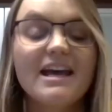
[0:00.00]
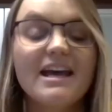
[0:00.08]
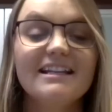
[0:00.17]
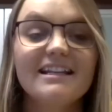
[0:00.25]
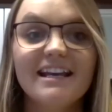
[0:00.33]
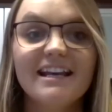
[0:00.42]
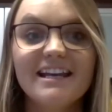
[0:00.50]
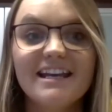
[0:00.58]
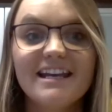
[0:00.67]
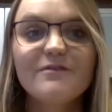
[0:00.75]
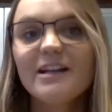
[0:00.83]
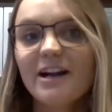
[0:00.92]
And
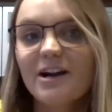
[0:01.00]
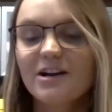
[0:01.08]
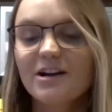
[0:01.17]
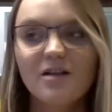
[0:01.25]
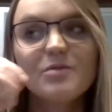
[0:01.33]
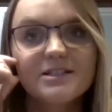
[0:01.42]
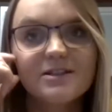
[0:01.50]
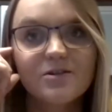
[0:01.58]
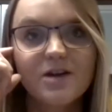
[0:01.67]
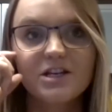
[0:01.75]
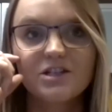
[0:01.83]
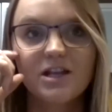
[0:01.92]
even in our Columbus
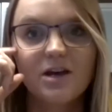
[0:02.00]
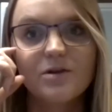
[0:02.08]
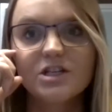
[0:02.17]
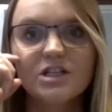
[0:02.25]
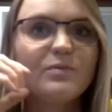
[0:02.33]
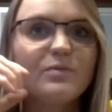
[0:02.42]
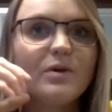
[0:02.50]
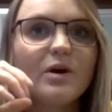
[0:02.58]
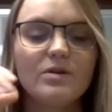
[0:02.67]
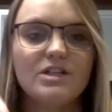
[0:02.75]
location that we just built,